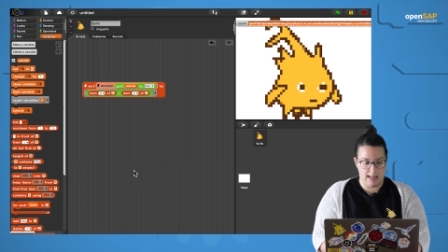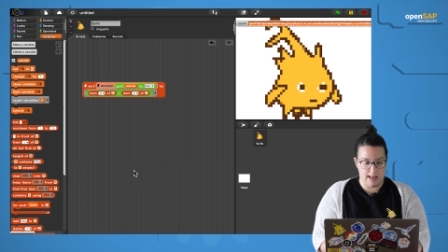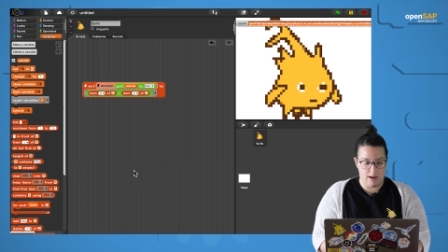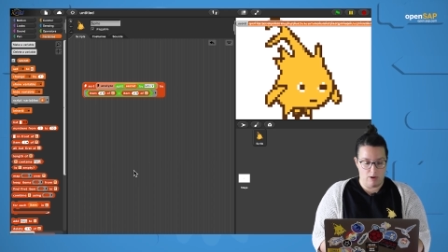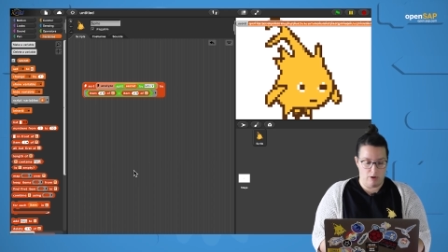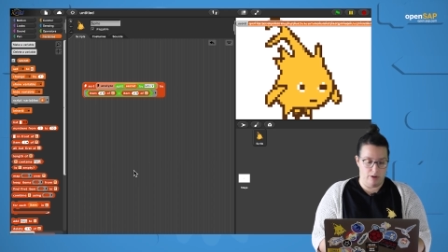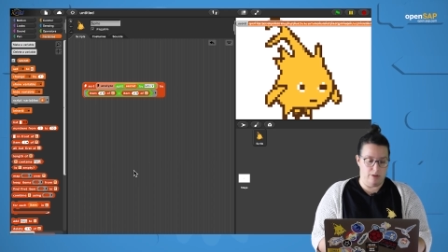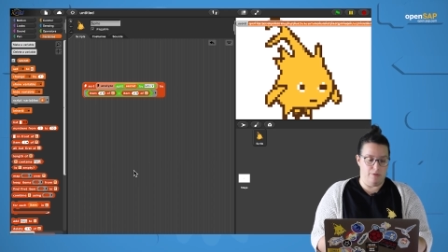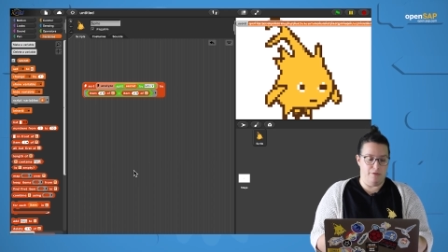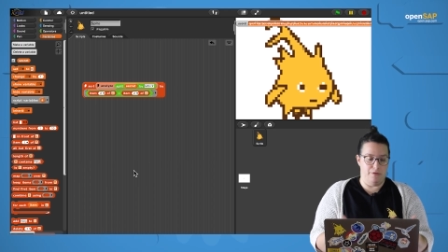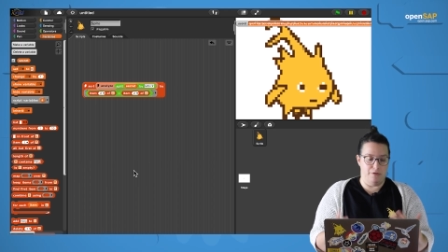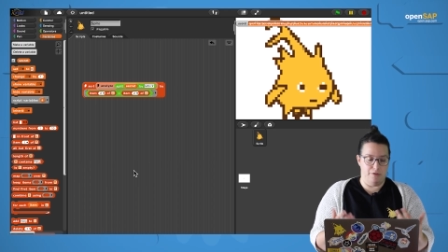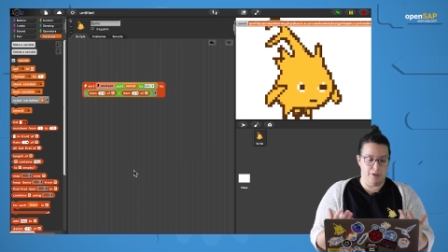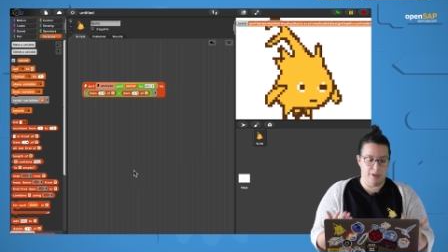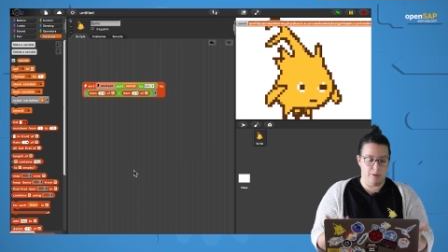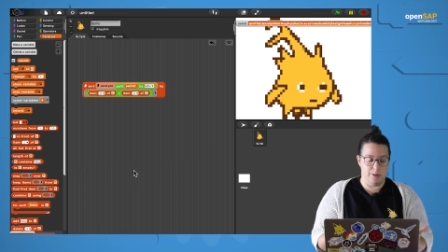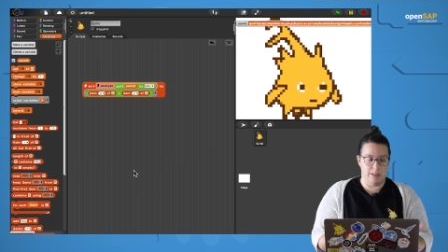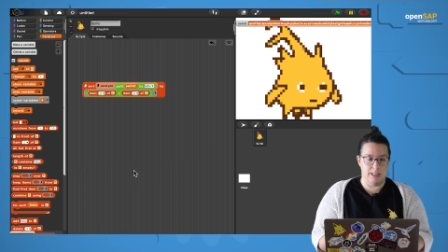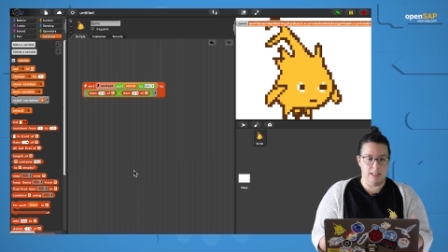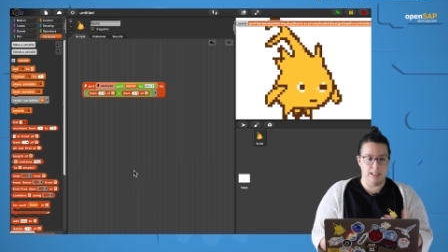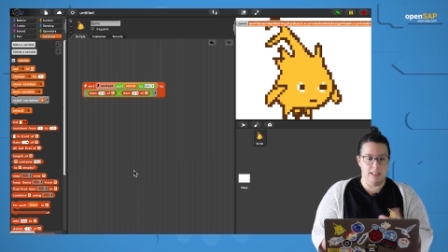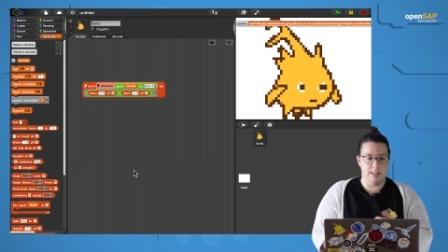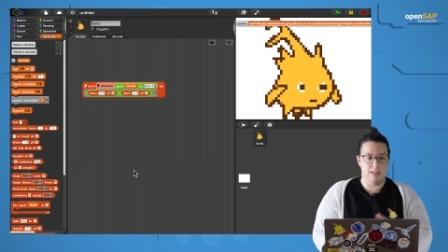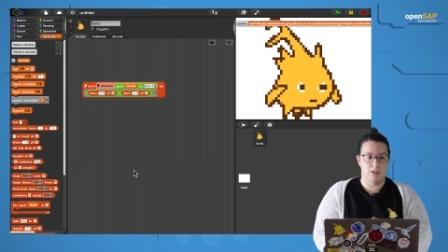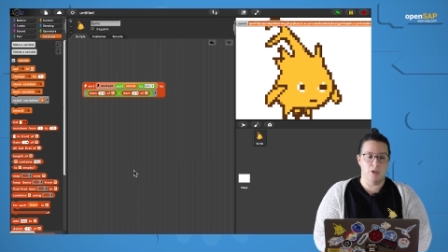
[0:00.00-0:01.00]
or
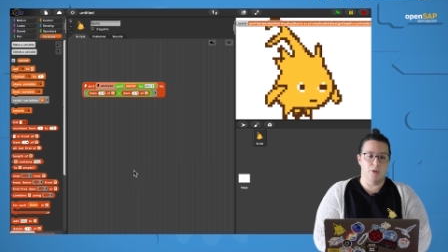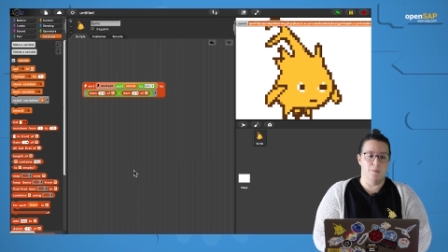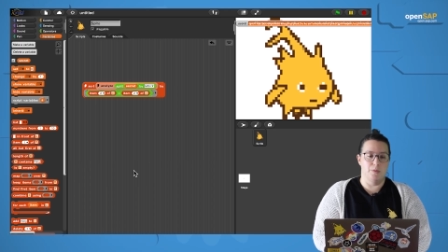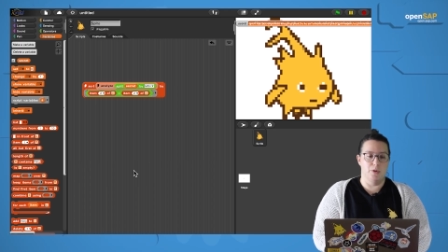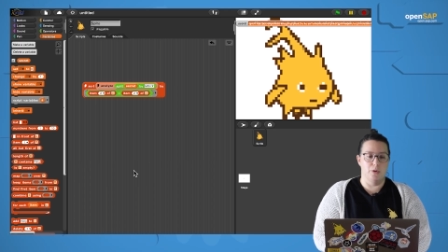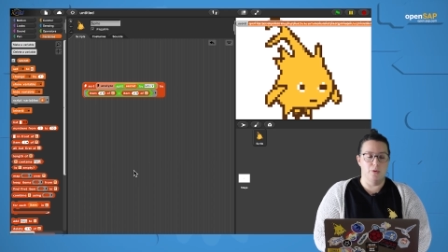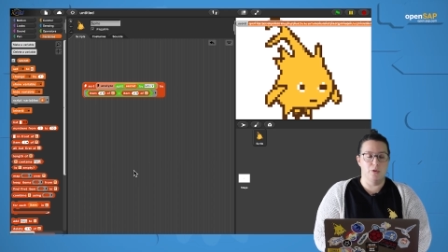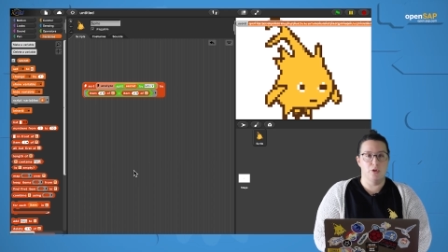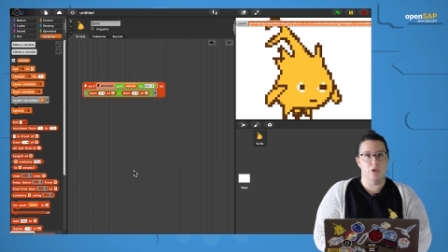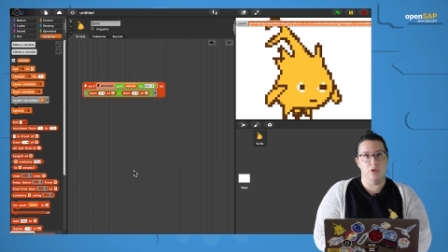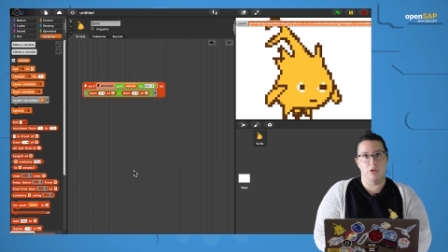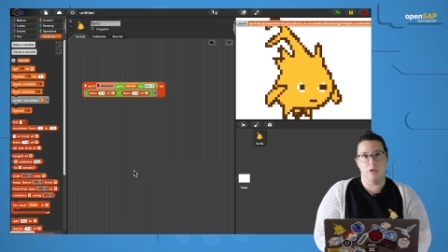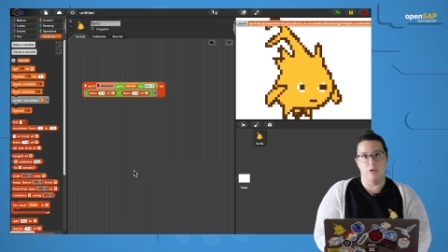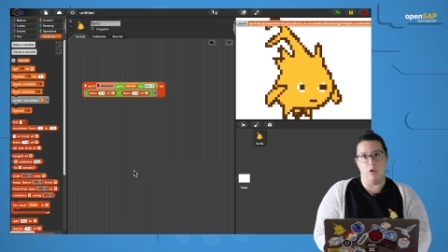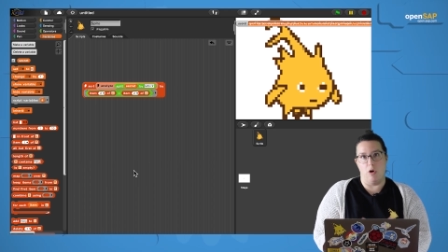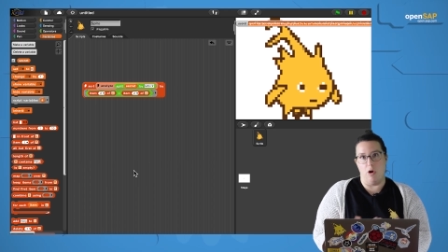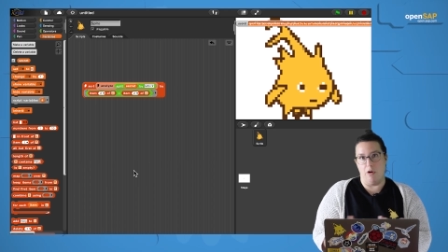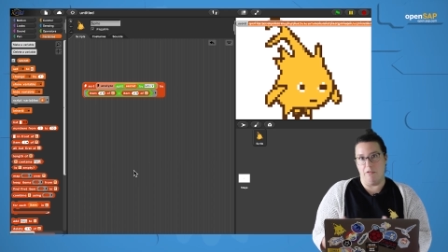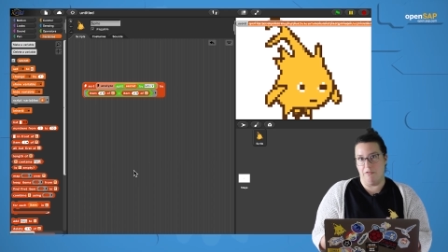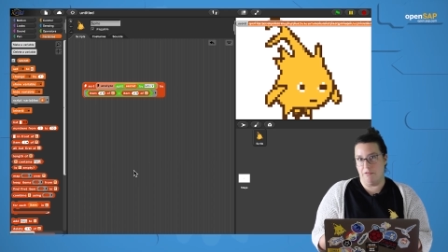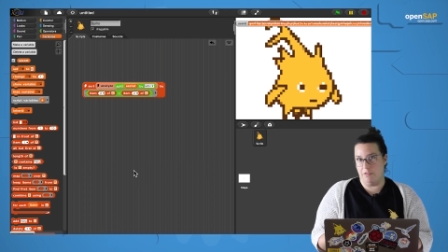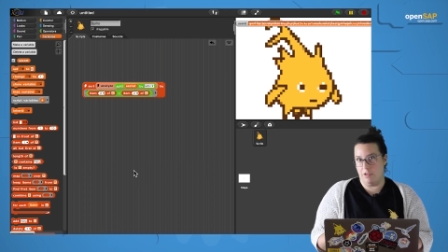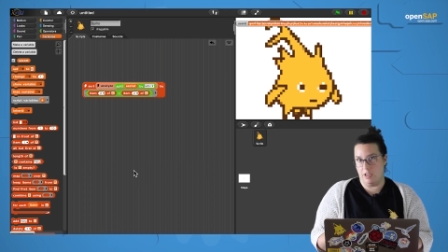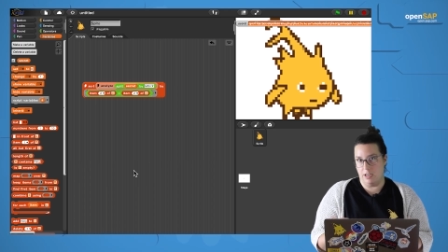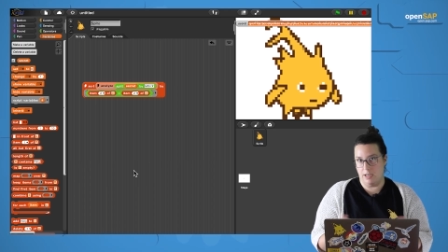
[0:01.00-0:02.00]
frequency distribution
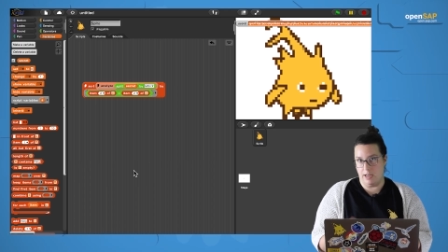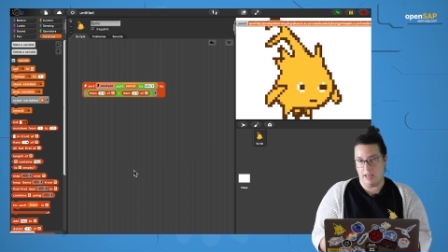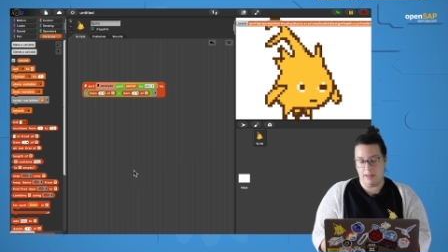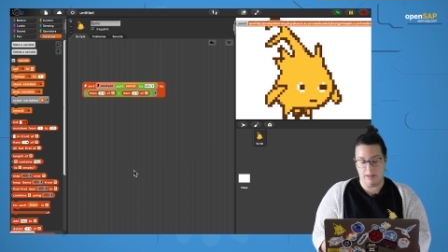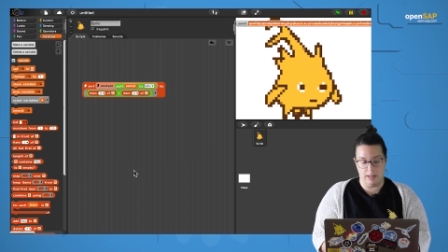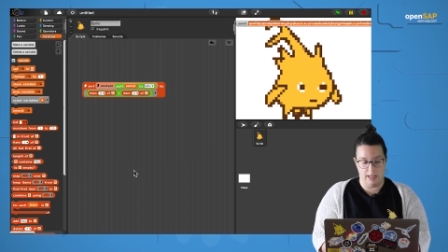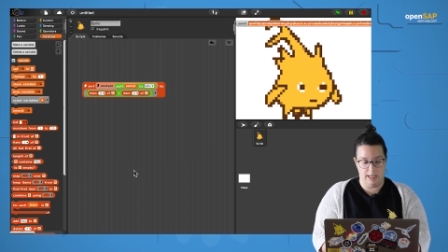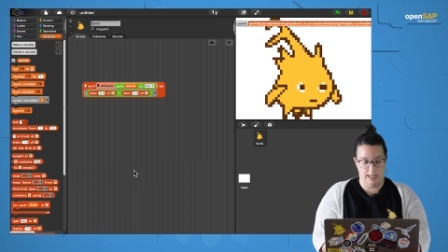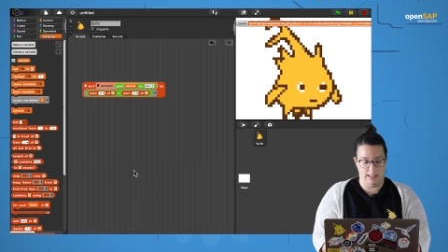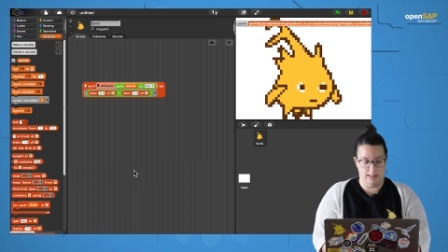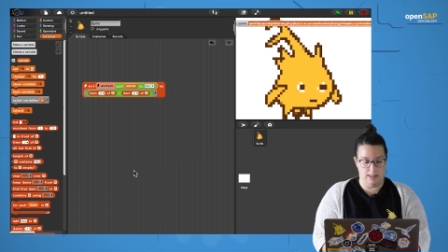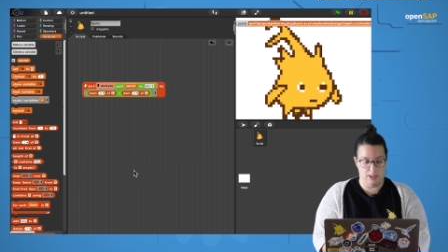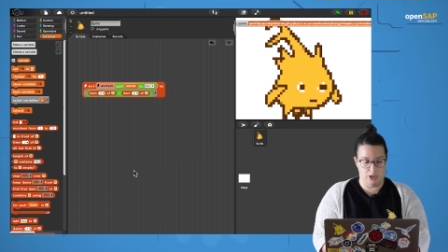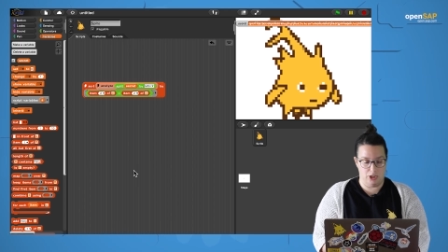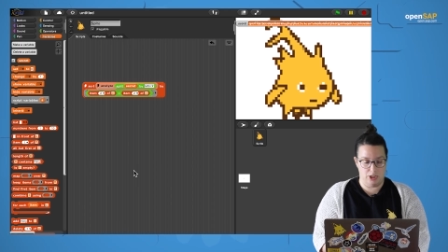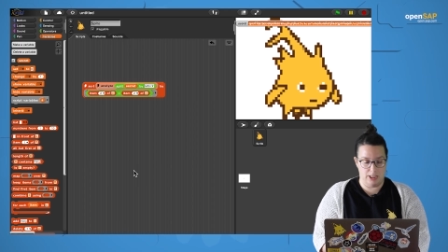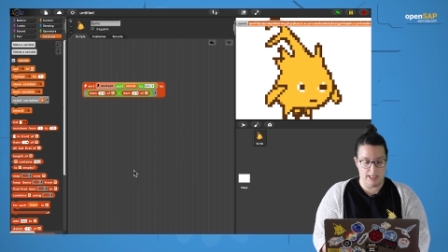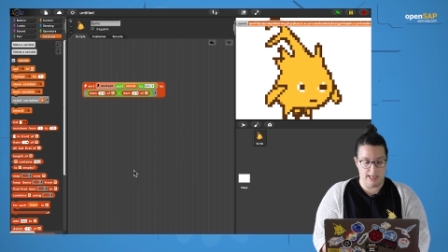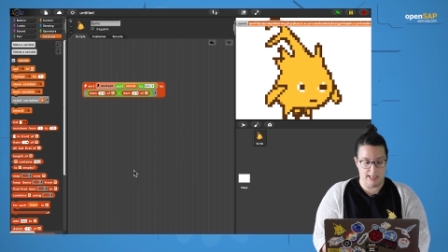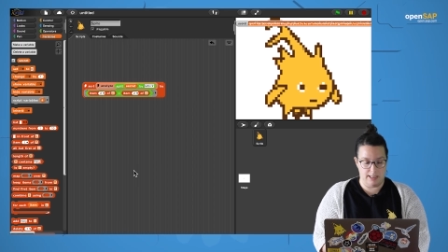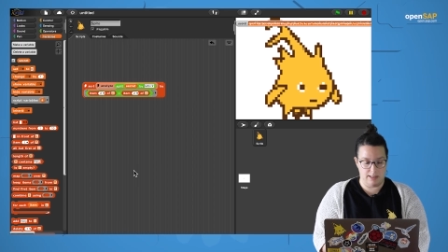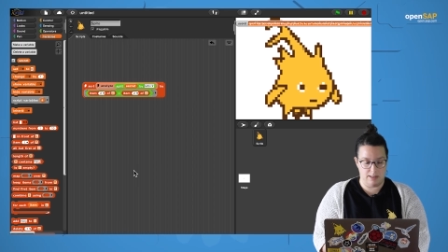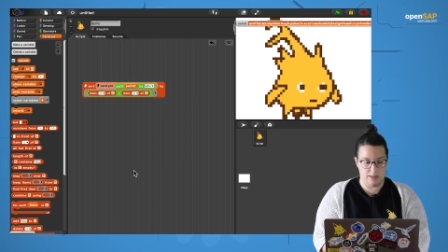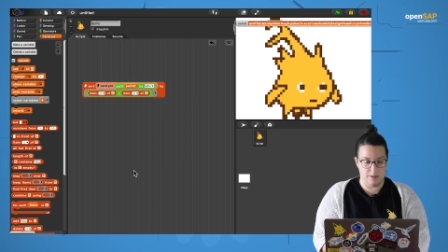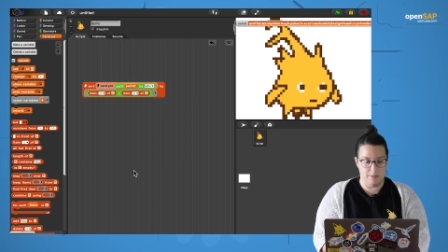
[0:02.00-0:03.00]
of another English
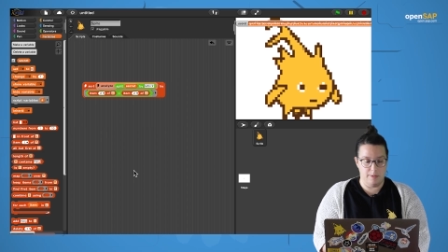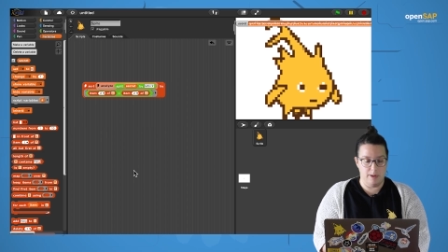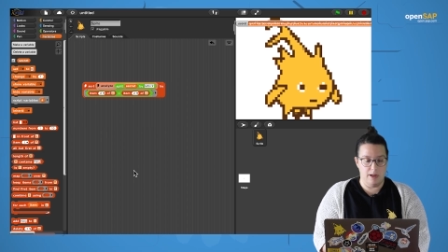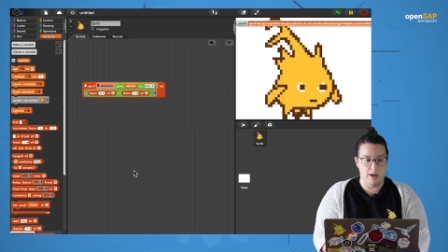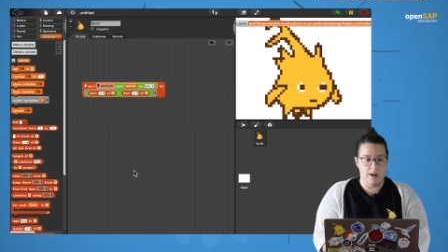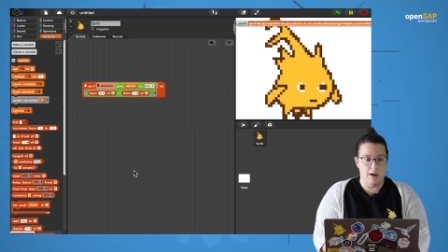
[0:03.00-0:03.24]
text.